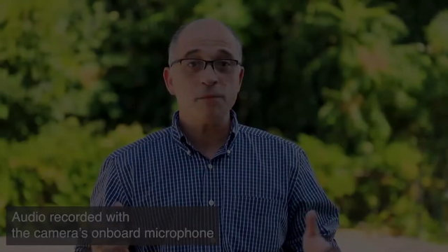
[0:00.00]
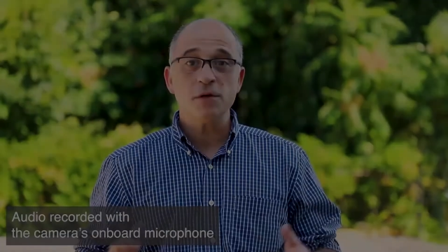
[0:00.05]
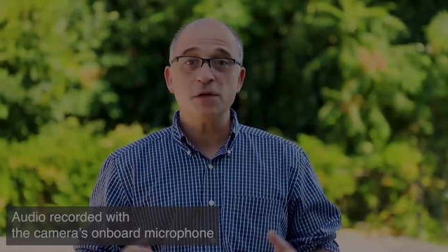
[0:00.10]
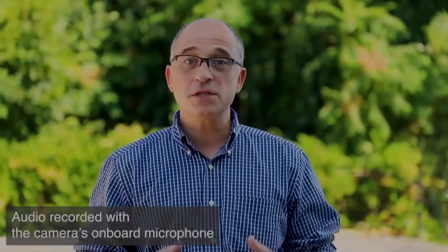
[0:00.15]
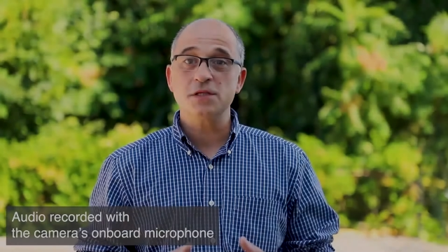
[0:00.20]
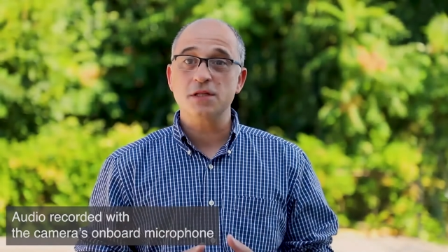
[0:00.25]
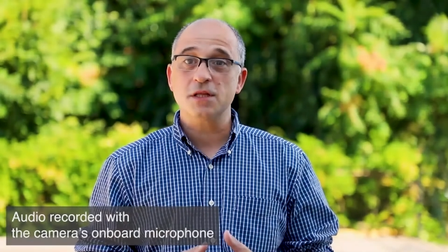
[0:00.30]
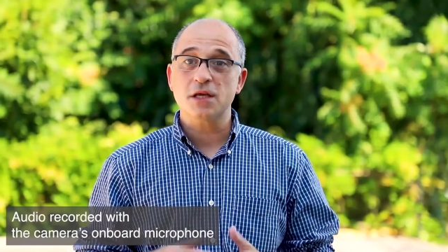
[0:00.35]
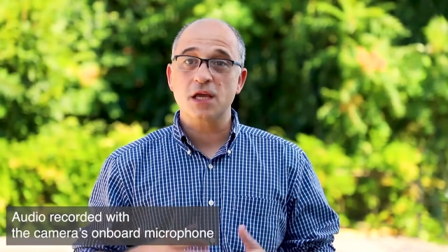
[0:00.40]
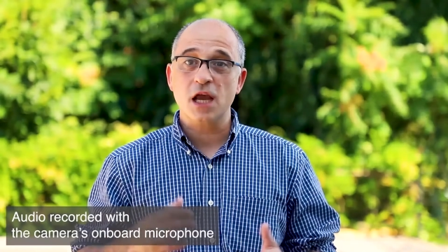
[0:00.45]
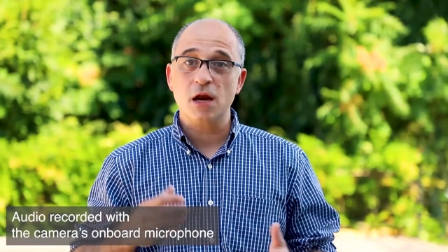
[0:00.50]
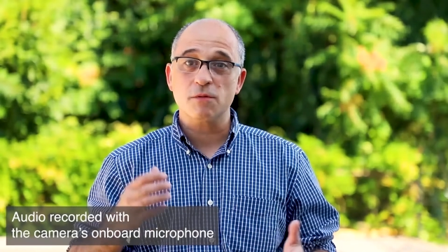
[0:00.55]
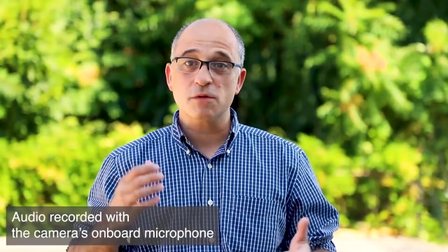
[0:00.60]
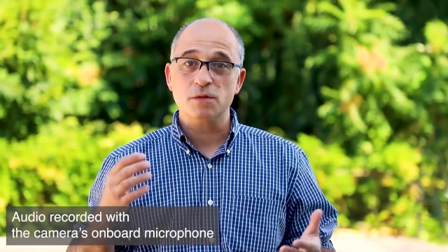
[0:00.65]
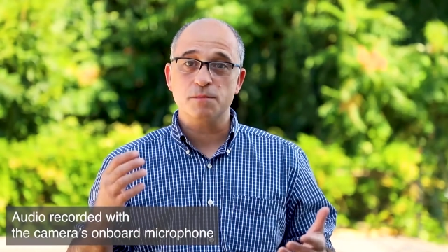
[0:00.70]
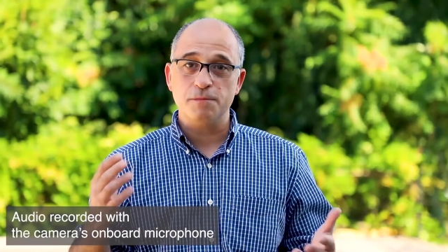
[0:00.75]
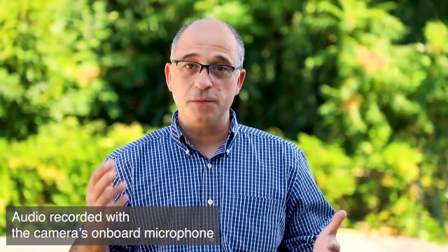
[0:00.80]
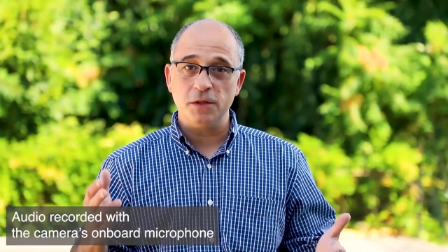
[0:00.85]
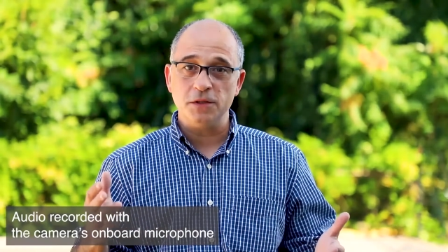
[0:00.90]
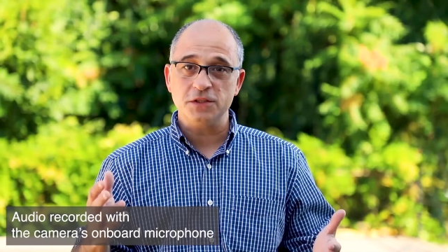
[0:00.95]
I'm using the
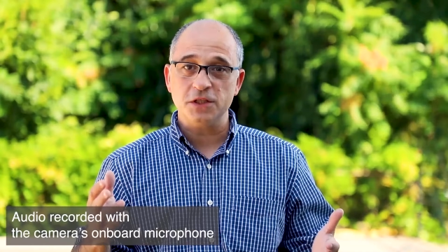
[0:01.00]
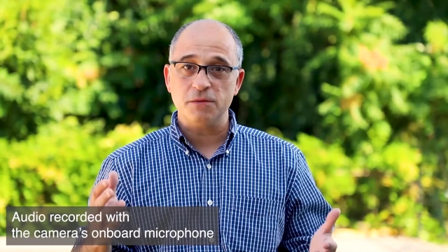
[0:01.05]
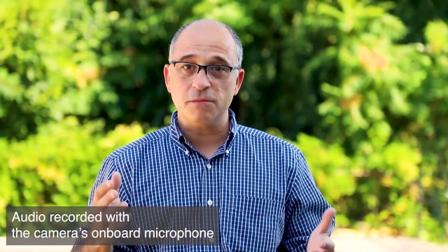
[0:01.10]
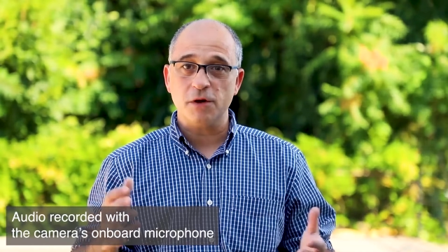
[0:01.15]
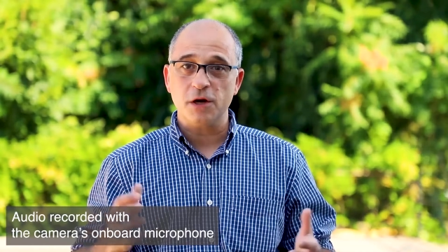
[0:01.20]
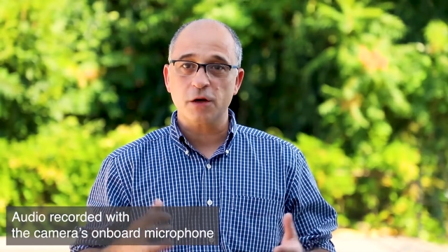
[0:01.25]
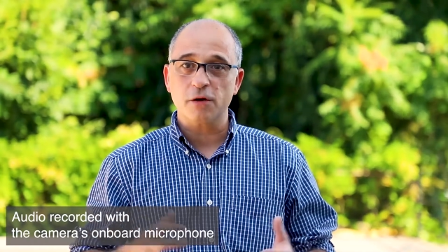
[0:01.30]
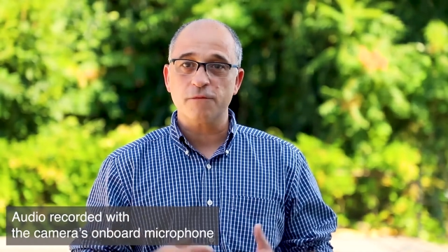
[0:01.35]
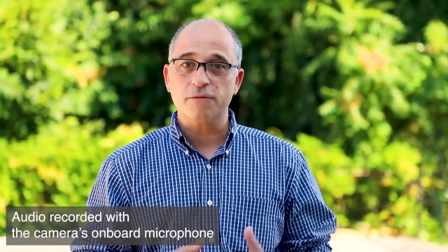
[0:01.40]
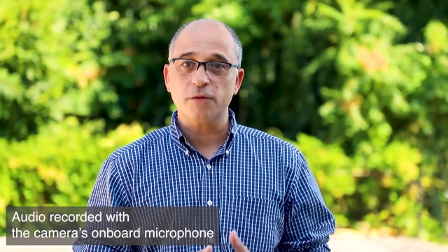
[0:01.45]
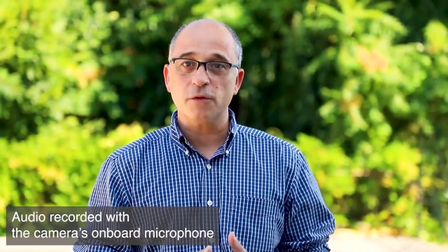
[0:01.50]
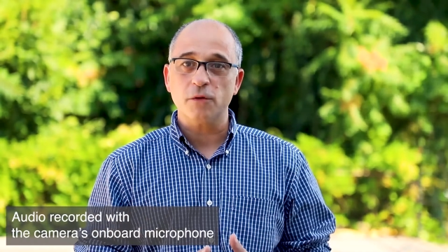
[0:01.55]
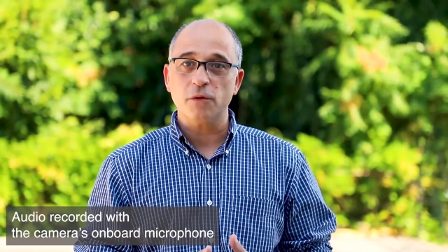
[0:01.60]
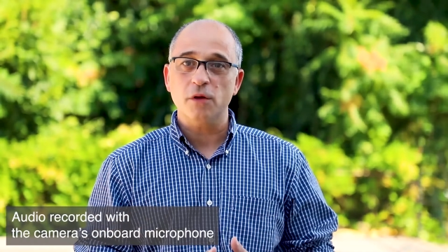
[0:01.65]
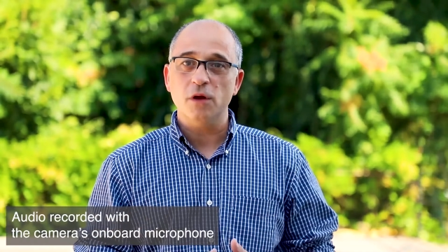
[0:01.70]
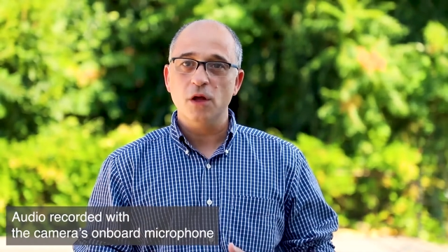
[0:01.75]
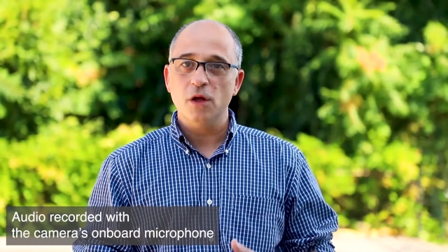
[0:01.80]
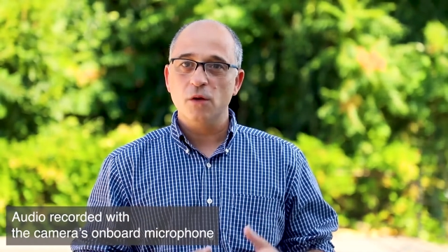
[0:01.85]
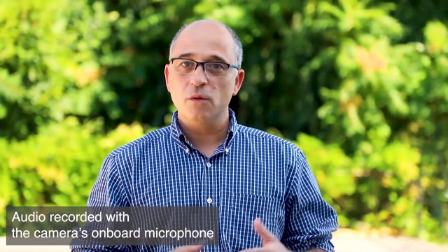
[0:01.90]
camera's built-in microphone,